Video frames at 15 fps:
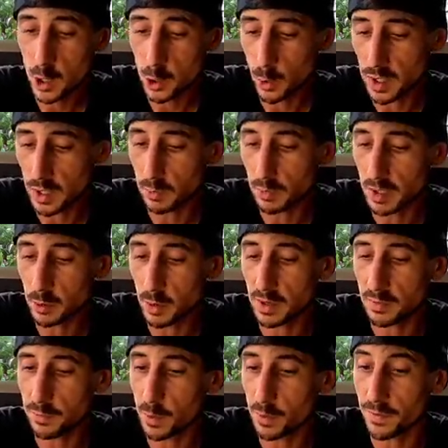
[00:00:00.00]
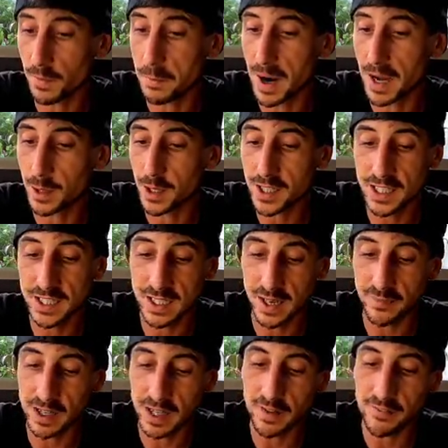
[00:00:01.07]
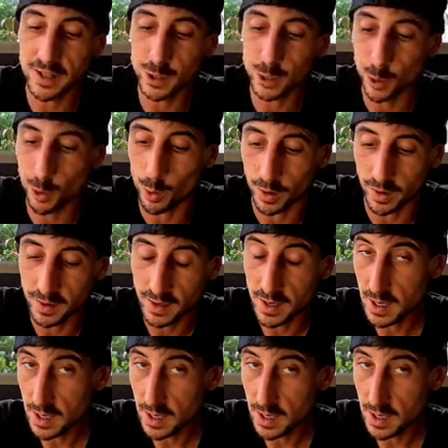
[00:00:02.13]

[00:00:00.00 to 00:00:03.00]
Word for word: 2324 from my lucky 7-Eleven store.